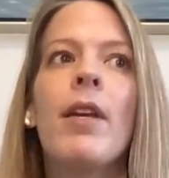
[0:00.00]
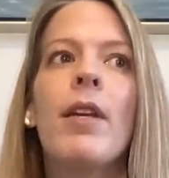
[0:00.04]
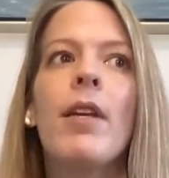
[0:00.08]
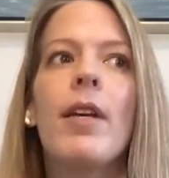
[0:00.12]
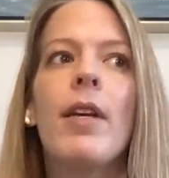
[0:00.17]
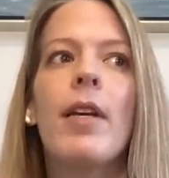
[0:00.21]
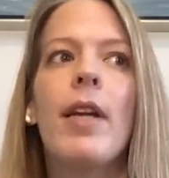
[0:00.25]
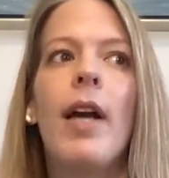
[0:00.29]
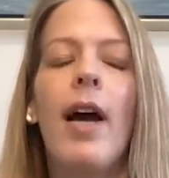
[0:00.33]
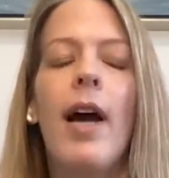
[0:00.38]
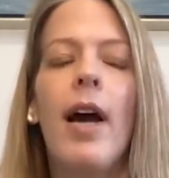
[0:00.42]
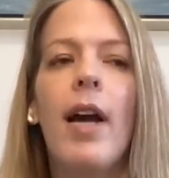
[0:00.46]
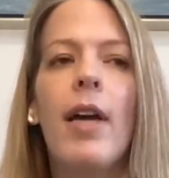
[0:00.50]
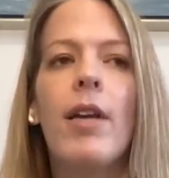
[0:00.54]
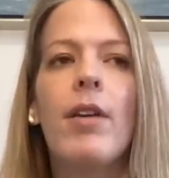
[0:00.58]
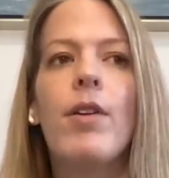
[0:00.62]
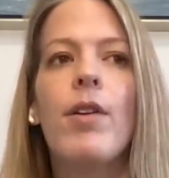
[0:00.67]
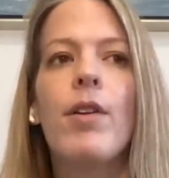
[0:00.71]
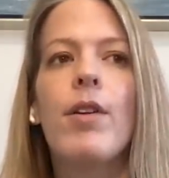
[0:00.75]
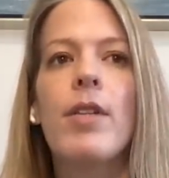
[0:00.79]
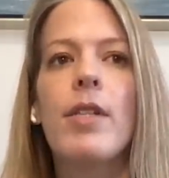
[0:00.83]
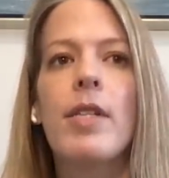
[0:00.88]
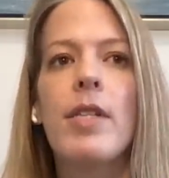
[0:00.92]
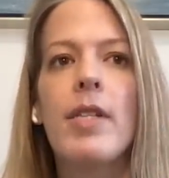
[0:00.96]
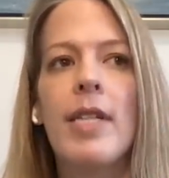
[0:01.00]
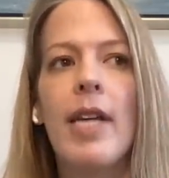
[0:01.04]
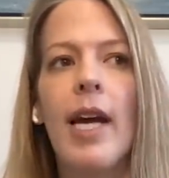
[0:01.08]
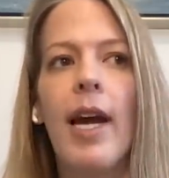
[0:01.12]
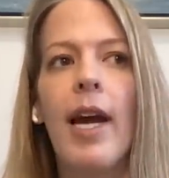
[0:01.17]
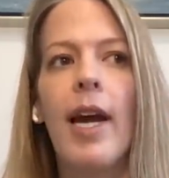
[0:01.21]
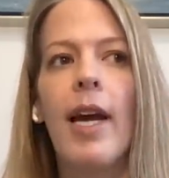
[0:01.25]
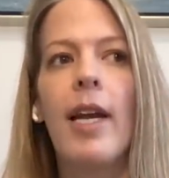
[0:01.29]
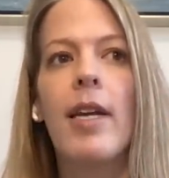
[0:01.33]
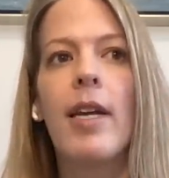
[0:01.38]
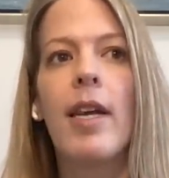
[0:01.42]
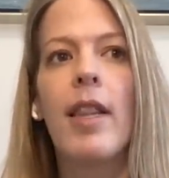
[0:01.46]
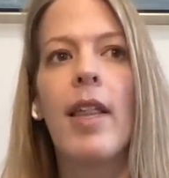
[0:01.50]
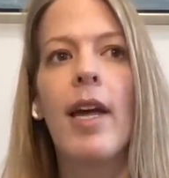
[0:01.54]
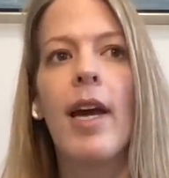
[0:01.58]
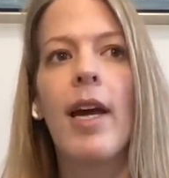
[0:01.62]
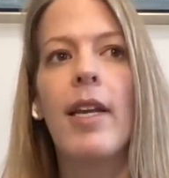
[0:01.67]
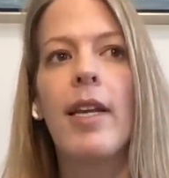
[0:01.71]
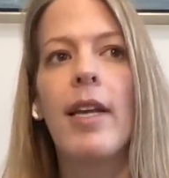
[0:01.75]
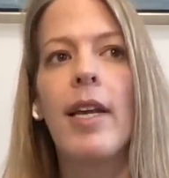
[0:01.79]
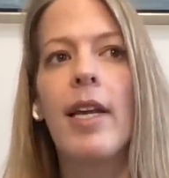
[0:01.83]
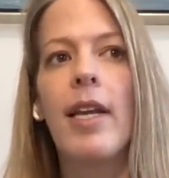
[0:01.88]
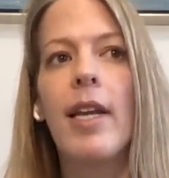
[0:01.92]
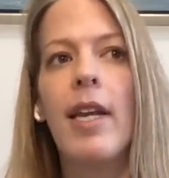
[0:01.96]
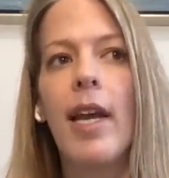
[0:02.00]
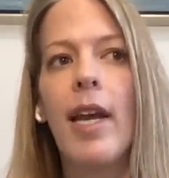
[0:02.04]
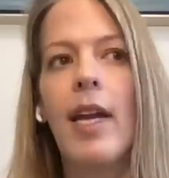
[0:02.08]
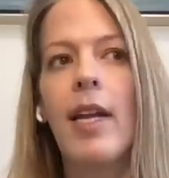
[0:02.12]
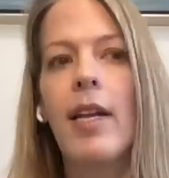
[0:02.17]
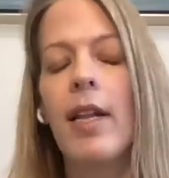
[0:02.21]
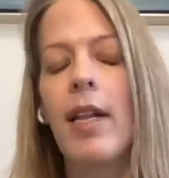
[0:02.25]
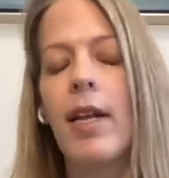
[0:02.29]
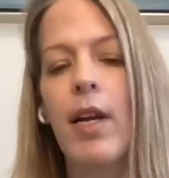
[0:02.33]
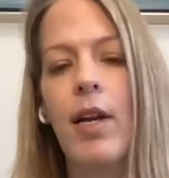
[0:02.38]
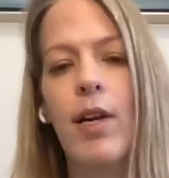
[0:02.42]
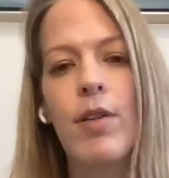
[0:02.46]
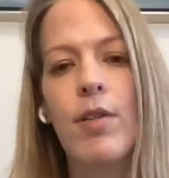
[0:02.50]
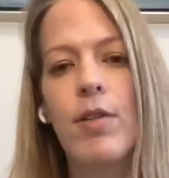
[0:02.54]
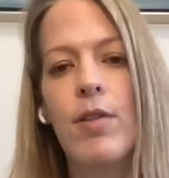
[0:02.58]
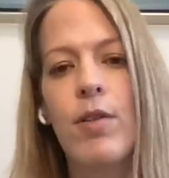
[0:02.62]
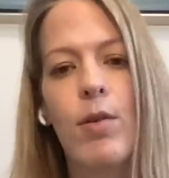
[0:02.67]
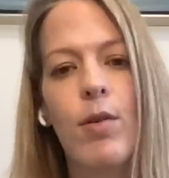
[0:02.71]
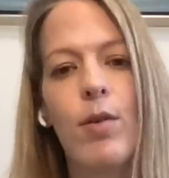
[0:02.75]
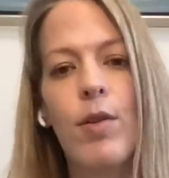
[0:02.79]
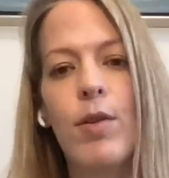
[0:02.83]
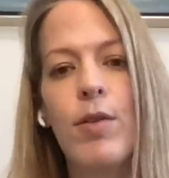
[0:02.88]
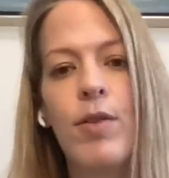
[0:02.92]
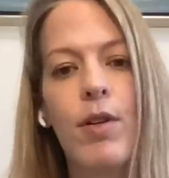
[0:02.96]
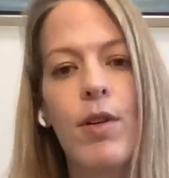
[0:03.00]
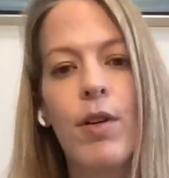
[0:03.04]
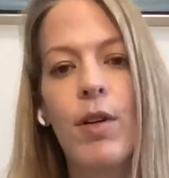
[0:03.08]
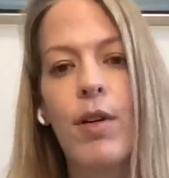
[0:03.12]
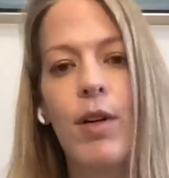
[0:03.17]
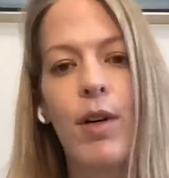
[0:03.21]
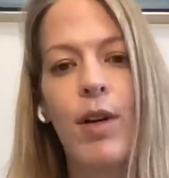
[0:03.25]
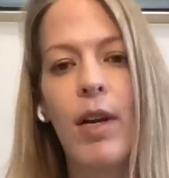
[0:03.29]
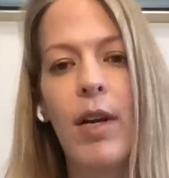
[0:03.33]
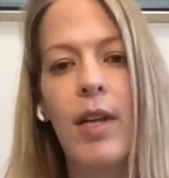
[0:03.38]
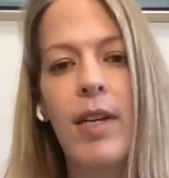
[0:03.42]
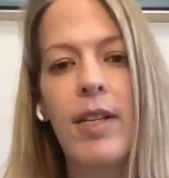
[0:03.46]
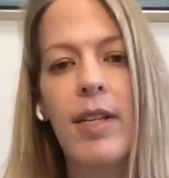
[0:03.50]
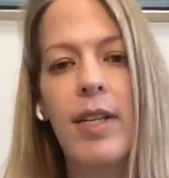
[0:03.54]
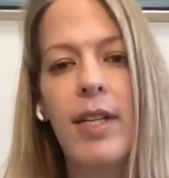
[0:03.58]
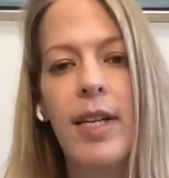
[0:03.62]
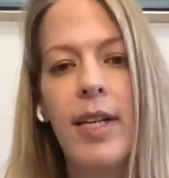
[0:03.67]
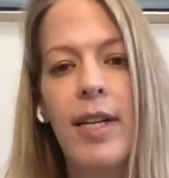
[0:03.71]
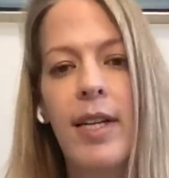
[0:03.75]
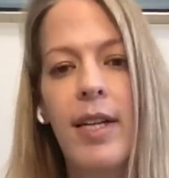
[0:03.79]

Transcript: could understand that innately our souls are good,